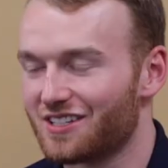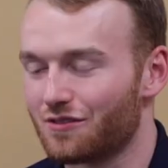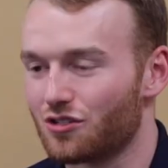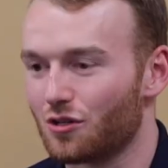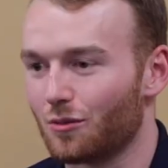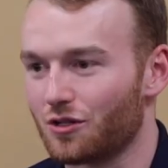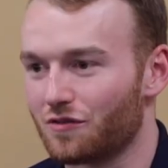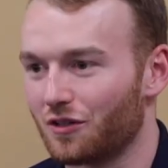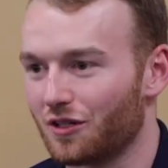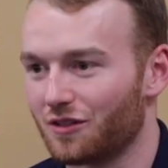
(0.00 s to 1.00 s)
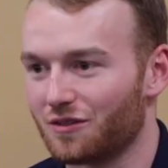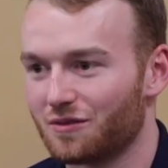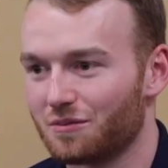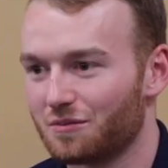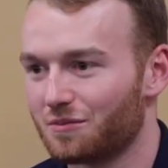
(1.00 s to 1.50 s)
have so much fun
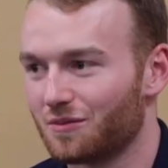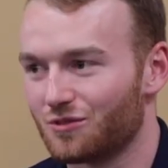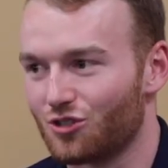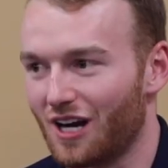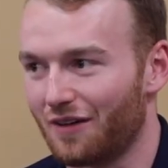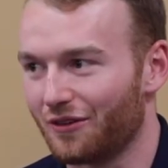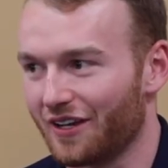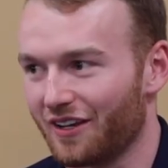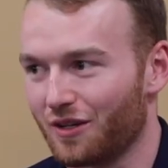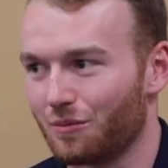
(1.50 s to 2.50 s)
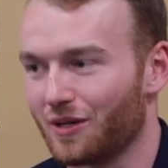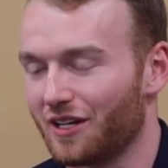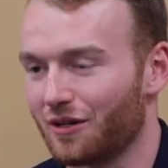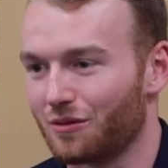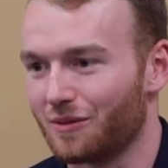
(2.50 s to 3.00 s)
traveling and
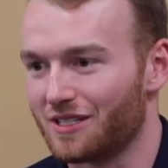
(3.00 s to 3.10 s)
competing with my